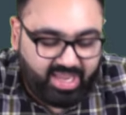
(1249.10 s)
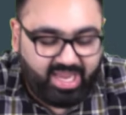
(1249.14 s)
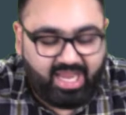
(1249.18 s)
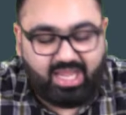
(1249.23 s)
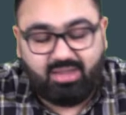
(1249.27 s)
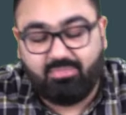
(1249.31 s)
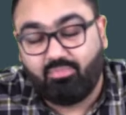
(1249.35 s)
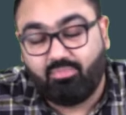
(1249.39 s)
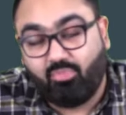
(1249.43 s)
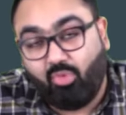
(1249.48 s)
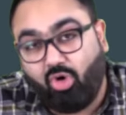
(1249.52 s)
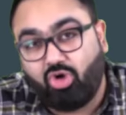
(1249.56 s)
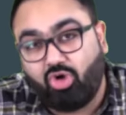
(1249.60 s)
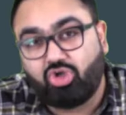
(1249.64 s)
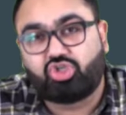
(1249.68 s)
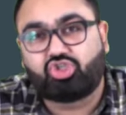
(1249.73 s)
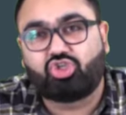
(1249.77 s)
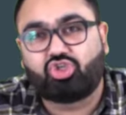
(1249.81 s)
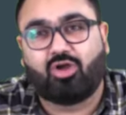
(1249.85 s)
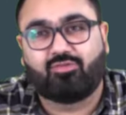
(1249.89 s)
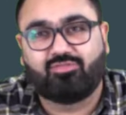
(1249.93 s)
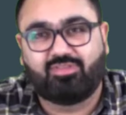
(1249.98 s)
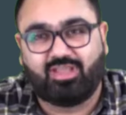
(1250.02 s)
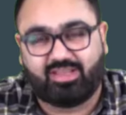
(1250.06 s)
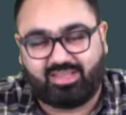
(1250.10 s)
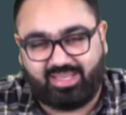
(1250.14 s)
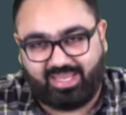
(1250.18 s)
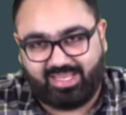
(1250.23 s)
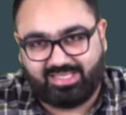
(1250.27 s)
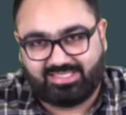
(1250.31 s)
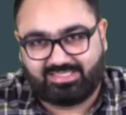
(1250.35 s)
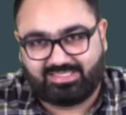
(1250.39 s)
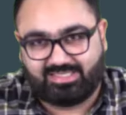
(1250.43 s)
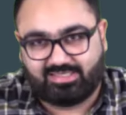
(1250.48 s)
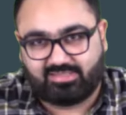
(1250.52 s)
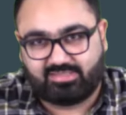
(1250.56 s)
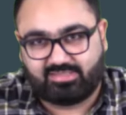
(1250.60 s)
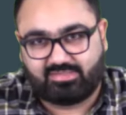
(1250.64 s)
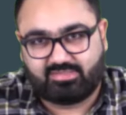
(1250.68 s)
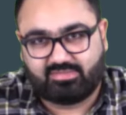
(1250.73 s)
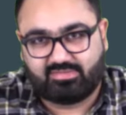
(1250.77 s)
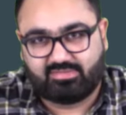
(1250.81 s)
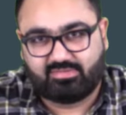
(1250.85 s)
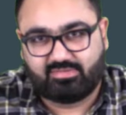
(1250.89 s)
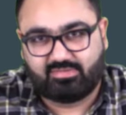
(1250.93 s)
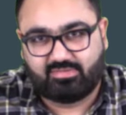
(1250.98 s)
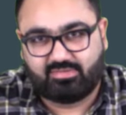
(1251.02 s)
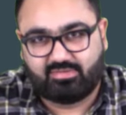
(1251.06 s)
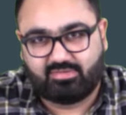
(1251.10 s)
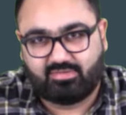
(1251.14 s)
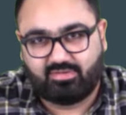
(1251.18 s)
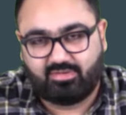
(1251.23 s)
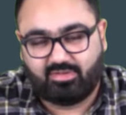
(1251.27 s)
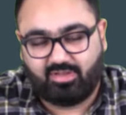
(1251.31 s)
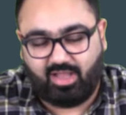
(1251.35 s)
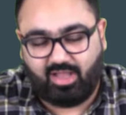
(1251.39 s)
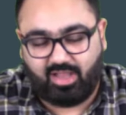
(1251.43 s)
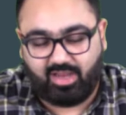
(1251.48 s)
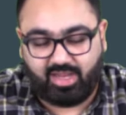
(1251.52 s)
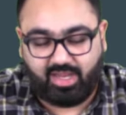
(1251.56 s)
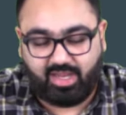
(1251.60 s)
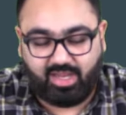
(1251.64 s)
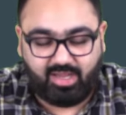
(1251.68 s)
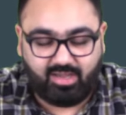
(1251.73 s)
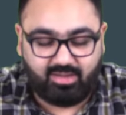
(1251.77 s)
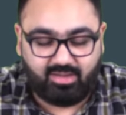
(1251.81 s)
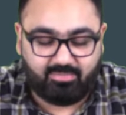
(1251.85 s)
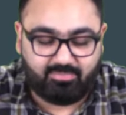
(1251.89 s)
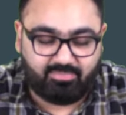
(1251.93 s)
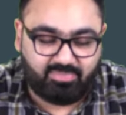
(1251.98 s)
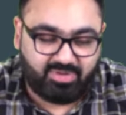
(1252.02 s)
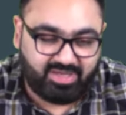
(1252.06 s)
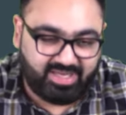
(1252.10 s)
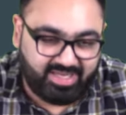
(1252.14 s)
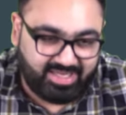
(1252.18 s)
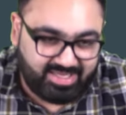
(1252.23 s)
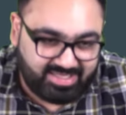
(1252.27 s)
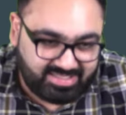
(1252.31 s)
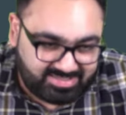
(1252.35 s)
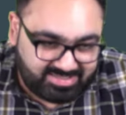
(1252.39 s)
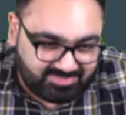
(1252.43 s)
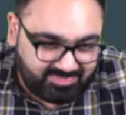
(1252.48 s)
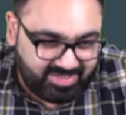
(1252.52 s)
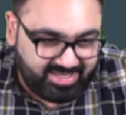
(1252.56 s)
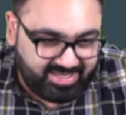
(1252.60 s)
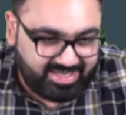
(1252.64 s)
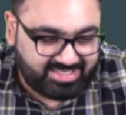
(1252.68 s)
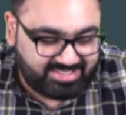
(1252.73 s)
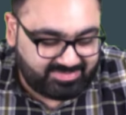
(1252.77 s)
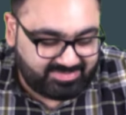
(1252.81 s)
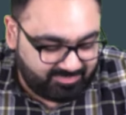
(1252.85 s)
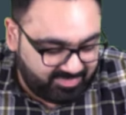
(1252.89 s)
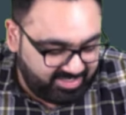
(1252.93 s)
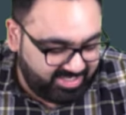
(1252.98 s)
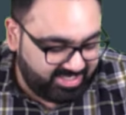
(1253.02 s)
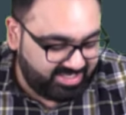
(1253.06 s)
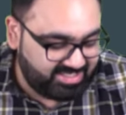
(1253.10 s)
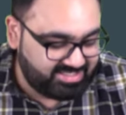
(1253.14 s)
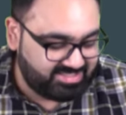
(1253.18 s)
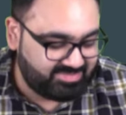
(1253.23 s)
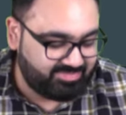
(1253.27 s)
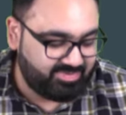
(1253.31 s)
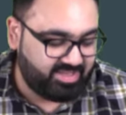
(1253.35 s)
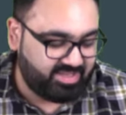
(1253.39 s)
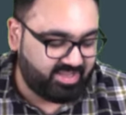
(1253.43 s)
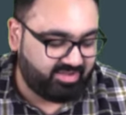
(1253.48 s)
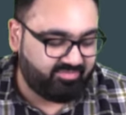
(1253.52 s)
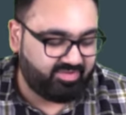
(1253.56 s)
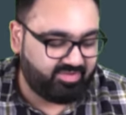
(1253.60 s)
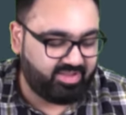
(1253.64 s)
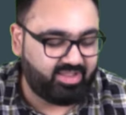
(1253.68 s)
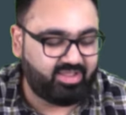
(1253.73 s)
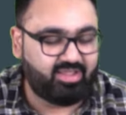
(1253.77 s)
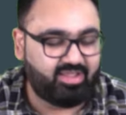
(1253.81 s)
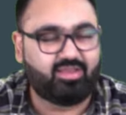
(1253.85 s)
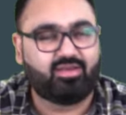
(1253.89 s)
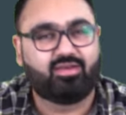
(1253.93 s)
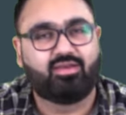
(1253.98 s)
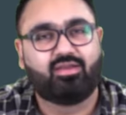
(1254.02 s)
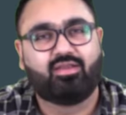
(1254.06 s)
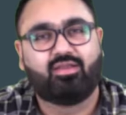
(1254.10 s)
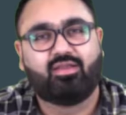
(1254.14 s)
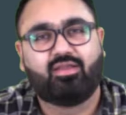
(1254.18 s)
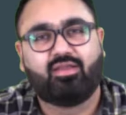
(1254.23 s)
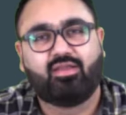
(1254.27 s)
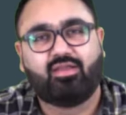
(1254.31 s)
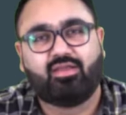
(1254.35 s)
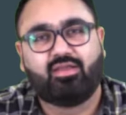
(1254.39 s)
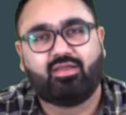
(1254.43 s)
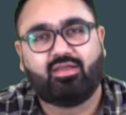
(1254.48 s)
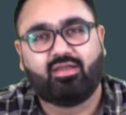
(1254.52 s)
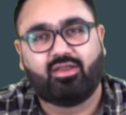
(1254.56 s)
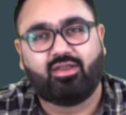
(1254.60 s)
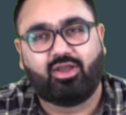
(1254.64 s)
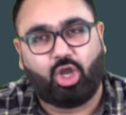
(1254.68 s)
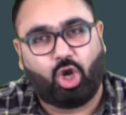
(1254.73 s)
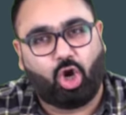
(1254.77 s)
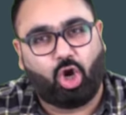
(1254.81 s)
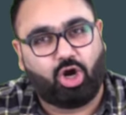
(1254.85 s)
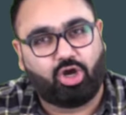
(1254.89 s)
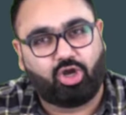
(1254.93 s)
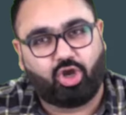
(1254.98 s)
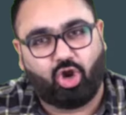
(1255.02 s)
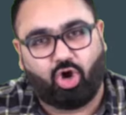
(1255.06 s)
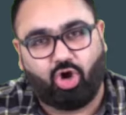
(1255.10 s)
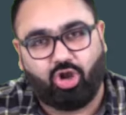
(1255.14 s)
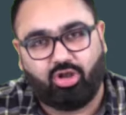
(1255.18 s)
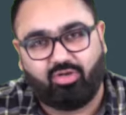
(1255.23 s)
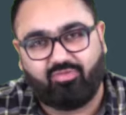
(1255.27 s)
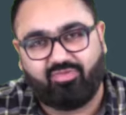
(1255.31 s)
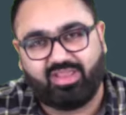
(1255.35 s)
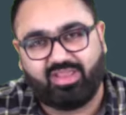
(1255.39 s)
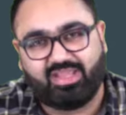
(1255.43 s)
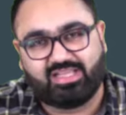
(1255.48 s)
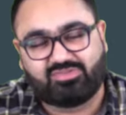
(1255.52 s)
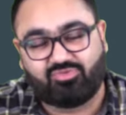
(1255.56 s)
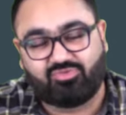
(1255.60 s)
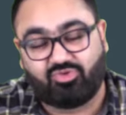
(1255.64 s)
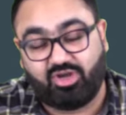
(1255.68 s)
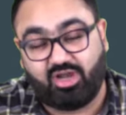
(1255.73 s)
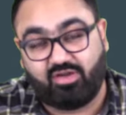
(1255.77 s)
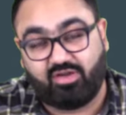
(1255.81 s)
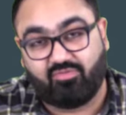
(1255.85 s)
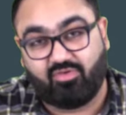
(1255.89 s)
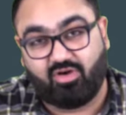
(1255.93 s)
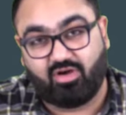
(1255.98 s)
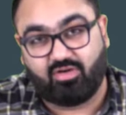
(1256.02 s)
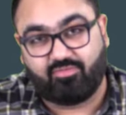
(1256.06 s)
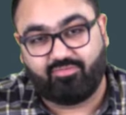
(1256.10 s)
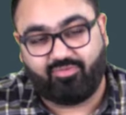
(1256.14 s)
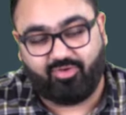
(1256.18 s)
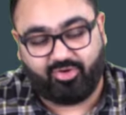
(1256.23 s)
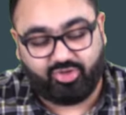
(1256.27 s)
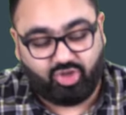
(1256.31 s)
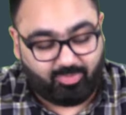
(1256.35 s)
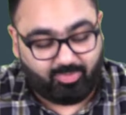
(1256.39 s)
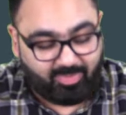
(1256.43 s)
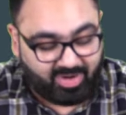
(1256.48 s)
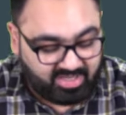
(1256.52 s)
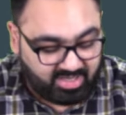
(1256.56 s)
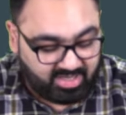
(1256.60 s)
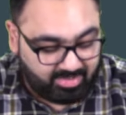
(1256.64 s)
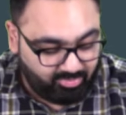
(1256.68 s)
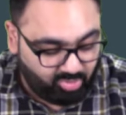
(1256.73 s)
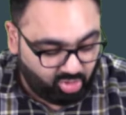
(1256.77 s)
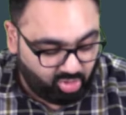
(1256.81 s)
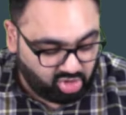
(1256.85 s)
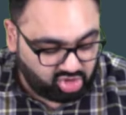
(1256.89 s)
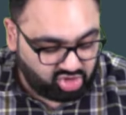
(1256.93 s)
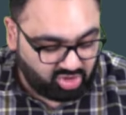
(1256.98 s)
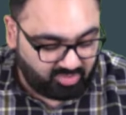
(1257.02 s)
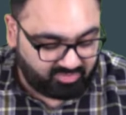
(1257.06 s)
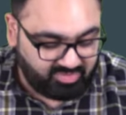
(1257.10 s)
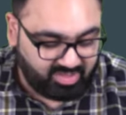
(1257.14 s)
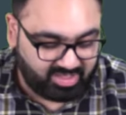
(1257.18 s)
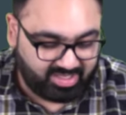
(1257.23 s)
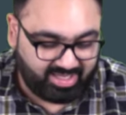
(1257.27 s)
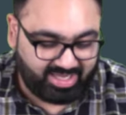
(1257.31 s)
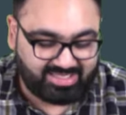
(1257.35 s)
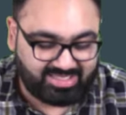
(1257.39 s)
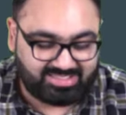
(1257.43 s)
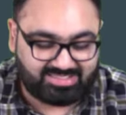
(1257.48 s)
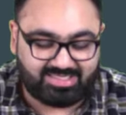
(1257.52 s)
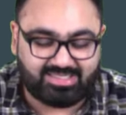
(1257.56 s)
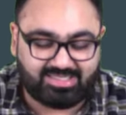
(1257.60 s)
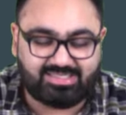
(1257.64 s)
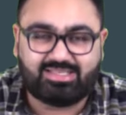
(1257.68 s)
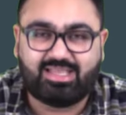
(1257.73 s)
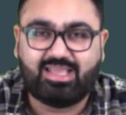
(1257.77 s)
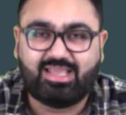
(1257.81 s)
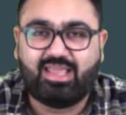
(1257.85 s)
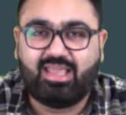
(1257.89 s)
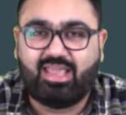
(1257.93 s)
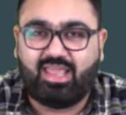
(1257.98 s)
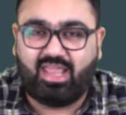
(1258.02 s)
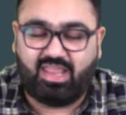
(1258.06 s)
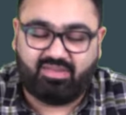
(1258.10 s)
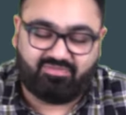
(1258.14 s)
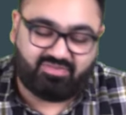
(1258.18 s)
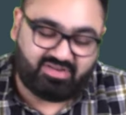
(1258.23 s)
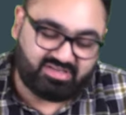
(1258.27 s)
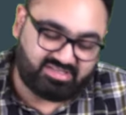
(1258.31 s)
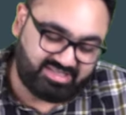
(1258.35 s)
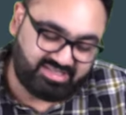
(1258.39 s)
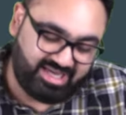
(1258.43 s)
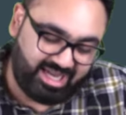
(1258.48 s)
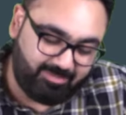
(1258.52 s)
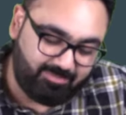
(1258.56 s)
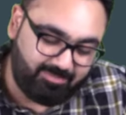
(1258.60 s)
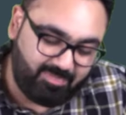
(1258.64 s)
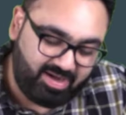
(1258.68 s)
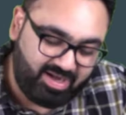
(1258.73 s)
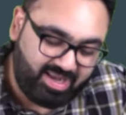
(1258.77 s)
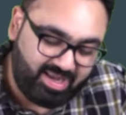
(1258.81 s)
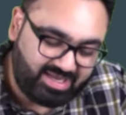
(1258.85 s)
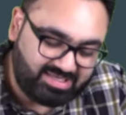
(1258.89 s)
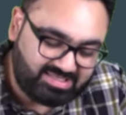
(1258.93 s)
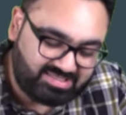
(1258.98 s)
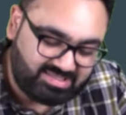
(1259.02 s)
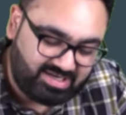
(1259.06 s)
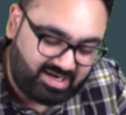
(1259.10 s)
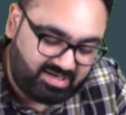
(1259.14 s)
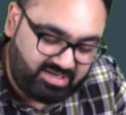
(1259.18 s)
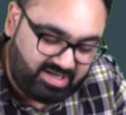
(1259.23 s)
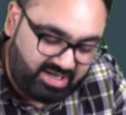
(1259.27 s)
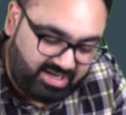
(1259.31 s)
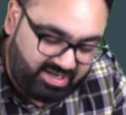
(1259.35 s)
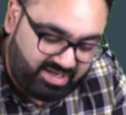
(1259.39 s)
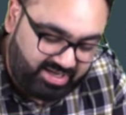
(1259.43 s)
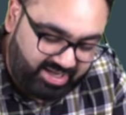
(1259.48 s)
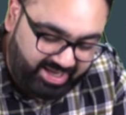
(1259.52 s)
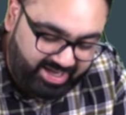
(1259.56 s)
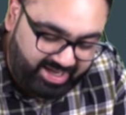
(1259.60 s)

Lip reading: In most of the cases, again, please be aware, not always would it work for you, but in most of the cases, if a statement has certain